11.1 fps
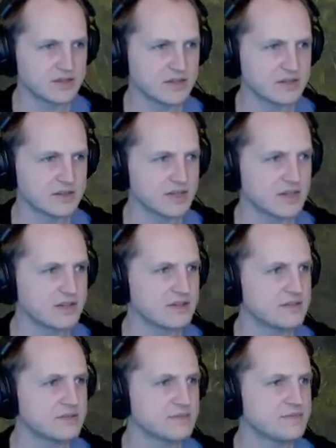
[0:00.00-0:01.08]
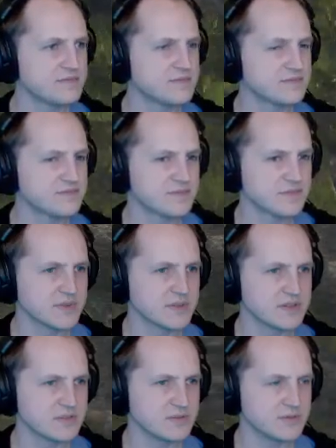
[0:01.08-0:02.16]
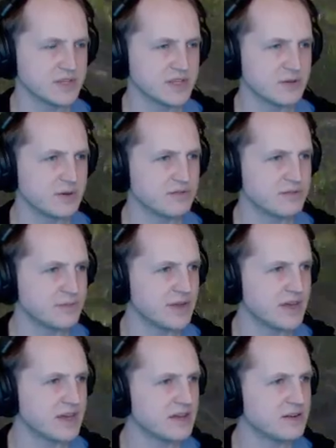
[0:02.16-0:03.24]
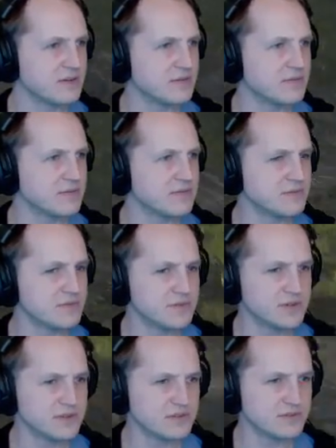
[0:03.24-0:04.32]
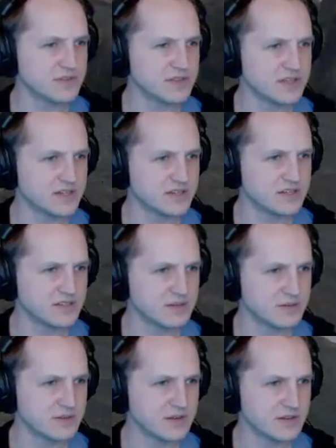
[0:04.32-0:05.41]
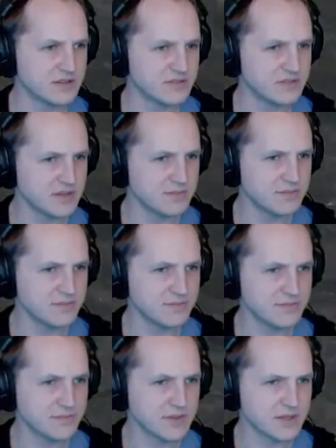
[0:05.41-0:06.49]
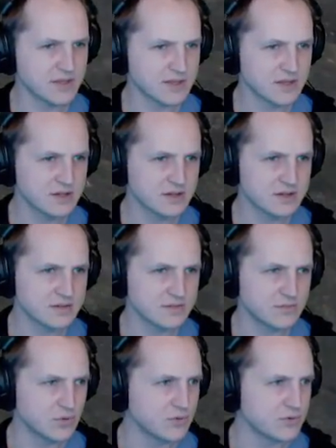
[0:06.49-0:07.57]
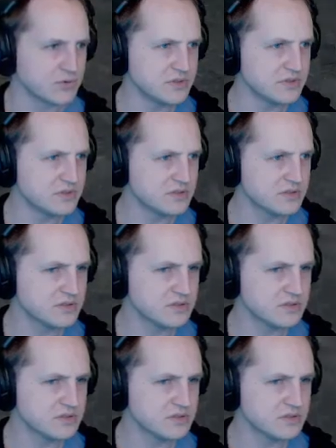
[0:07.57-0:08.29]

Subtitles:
Okay. We'll get away from that. I don't really feel like dealing with all of them. More ruins?